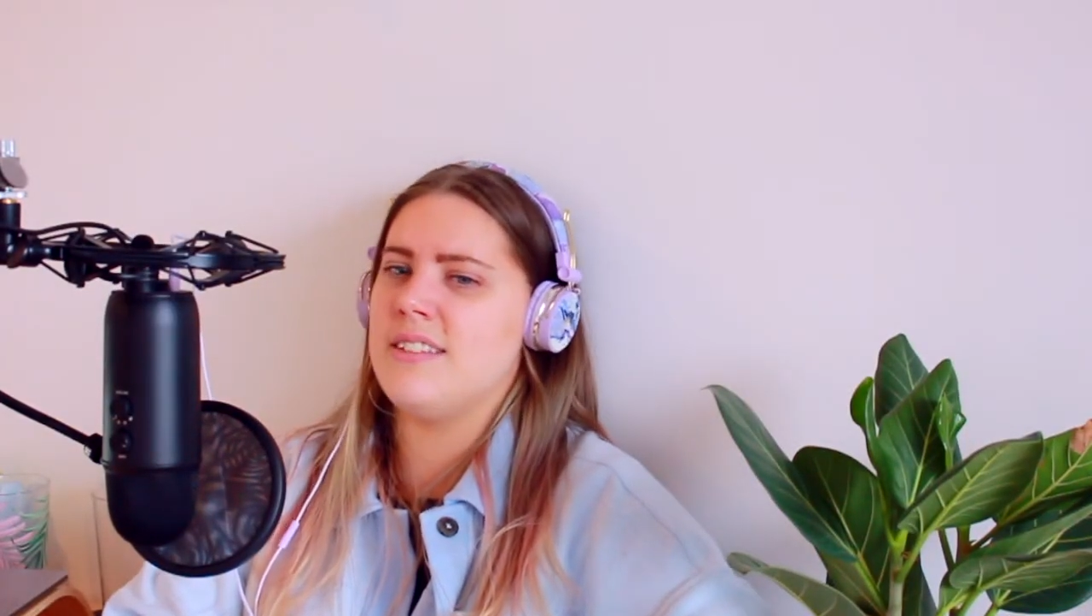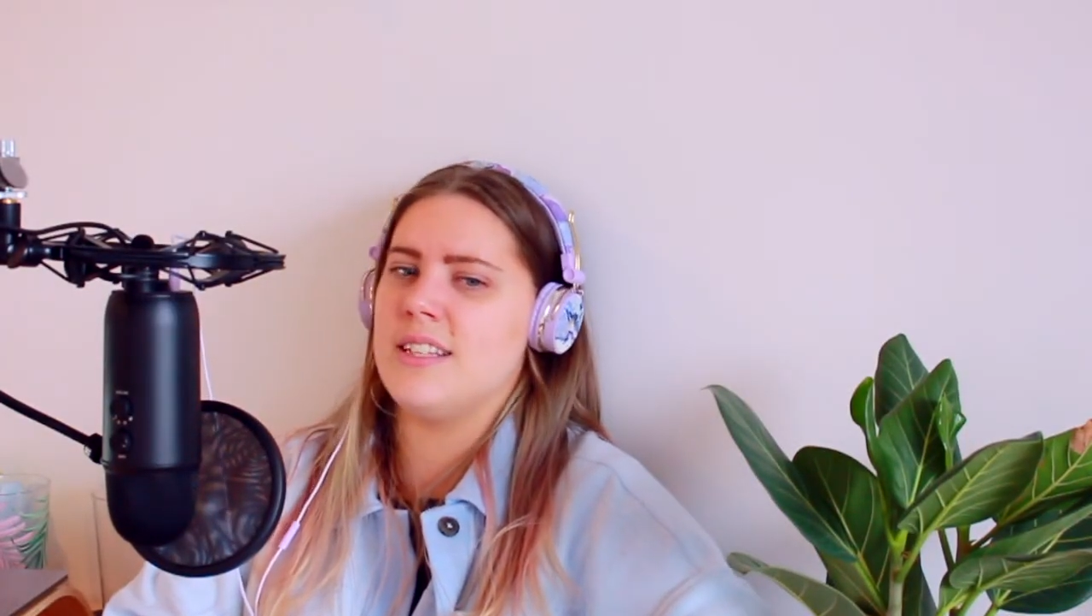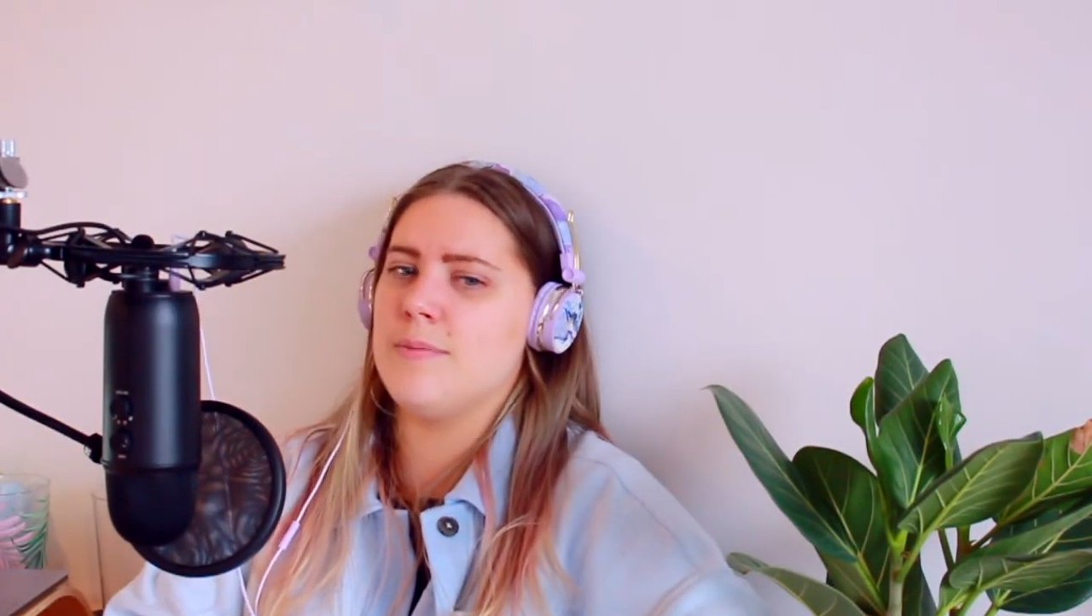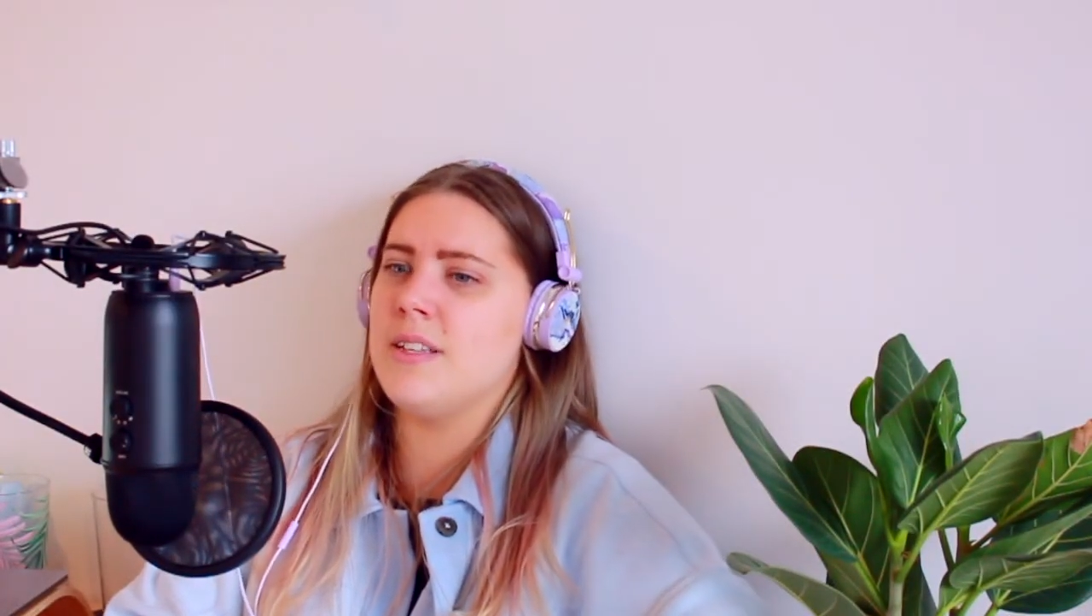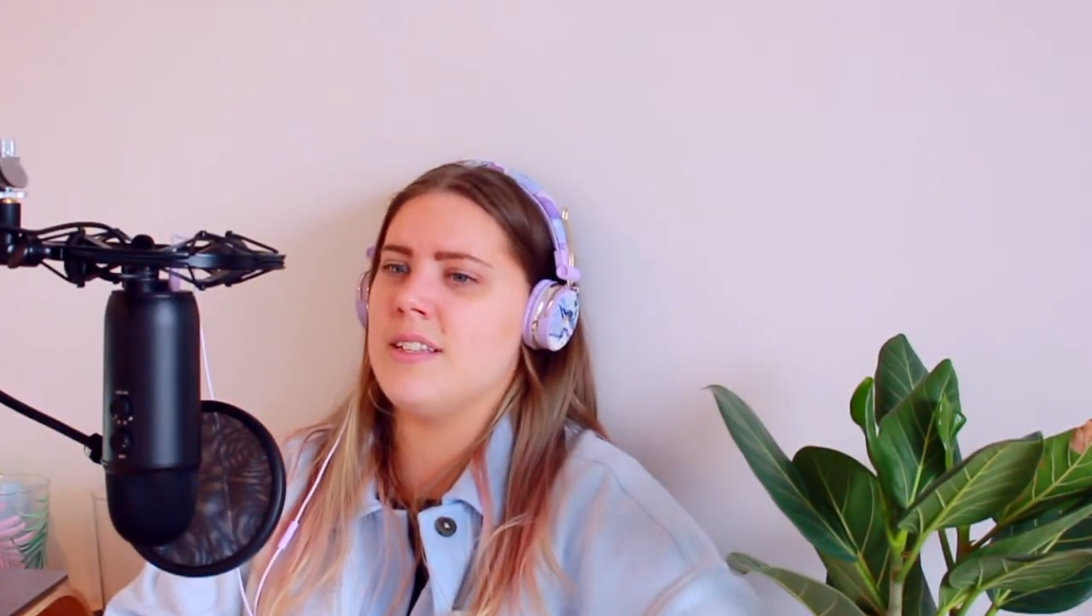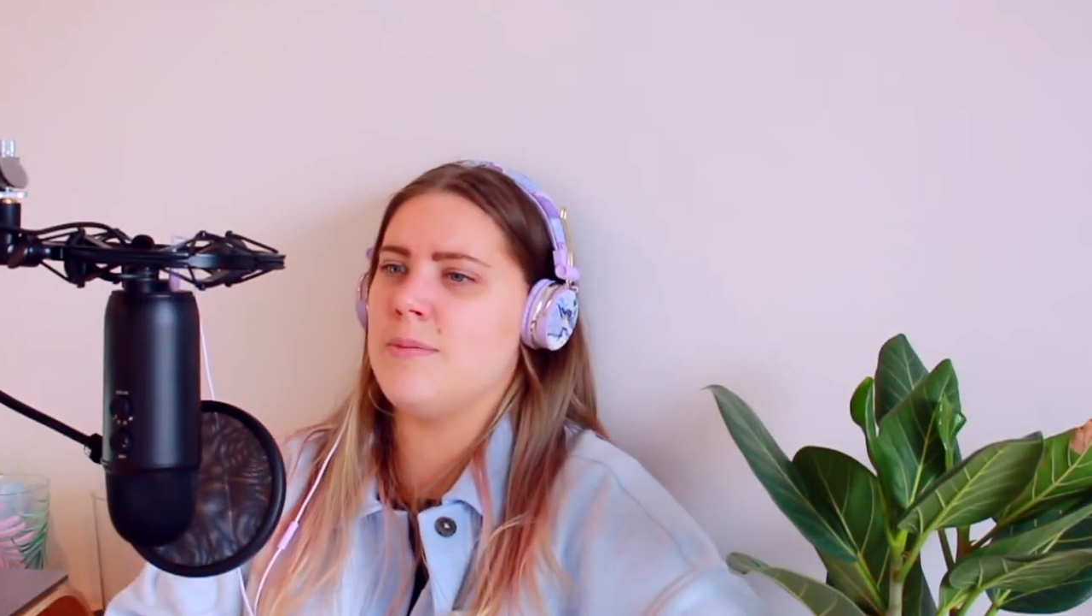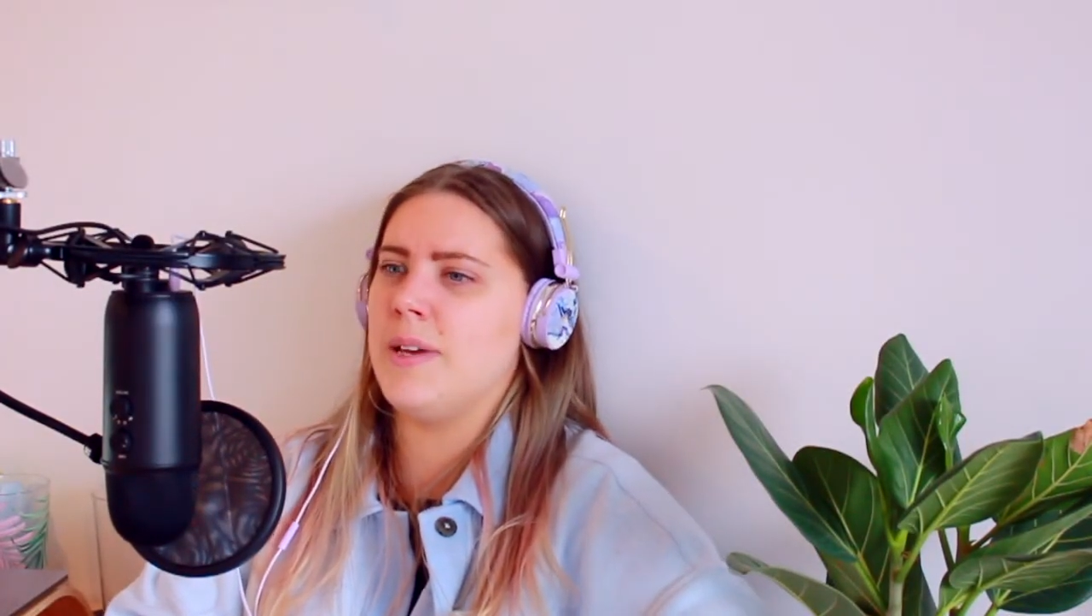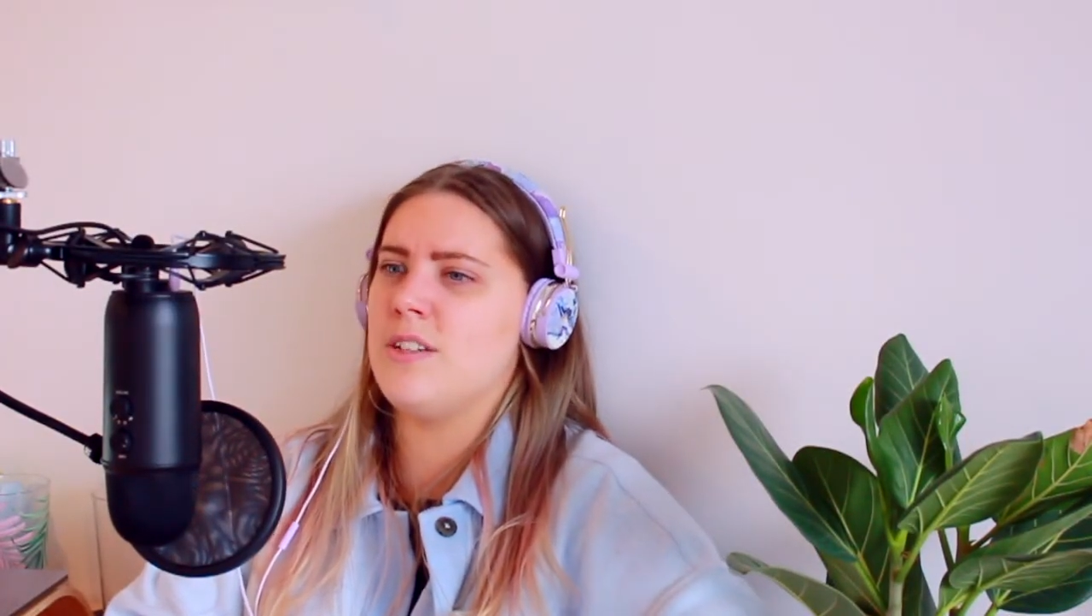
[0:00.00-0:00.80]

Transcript: 6 months has been,